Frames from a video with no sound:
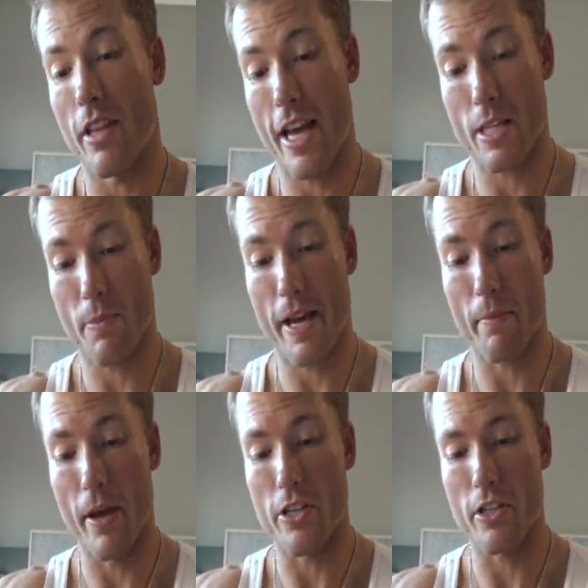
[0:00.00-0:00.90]
Last
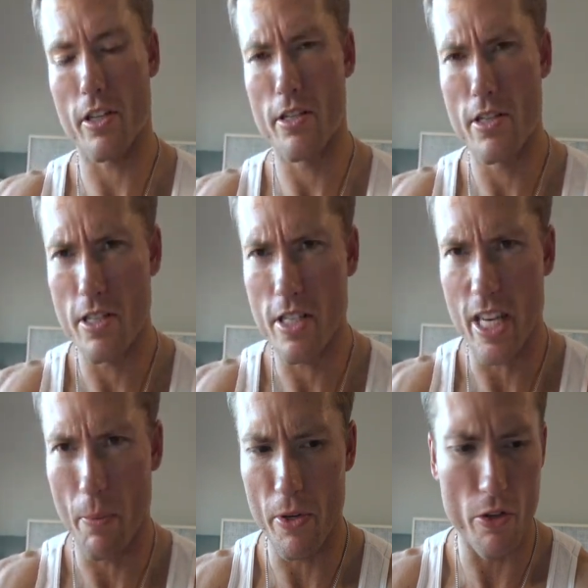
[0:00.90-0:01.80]
pack magic.
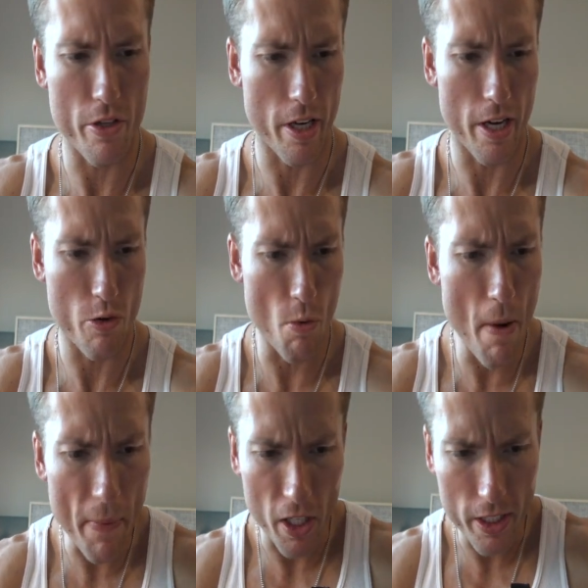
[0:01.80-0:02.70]
Can we do this, guys?
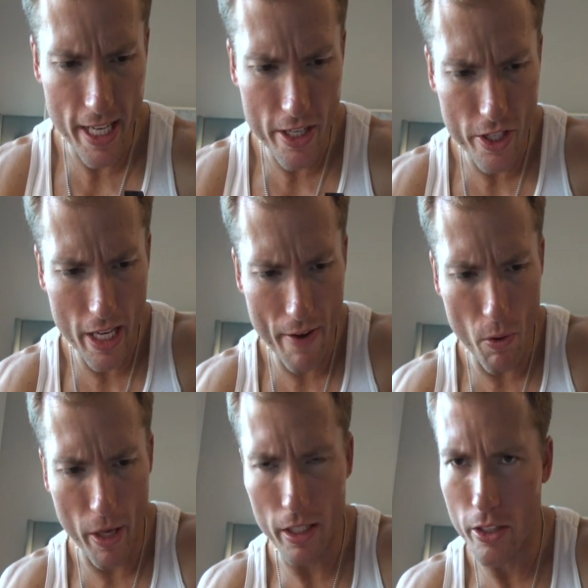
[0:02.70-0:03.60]
Remember to enter the
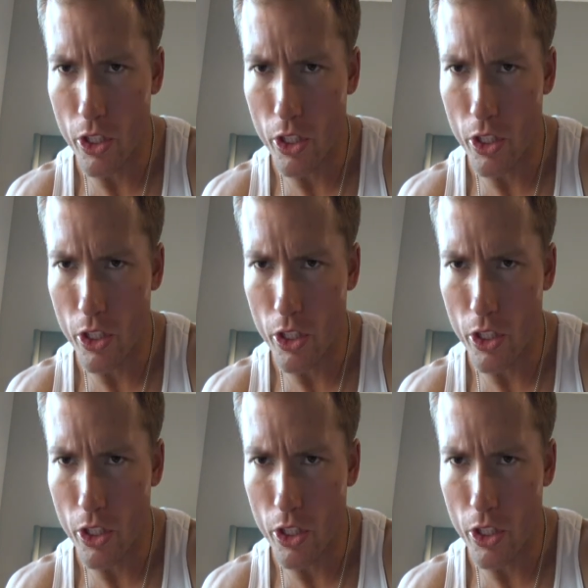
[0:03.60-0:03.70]
giveaway.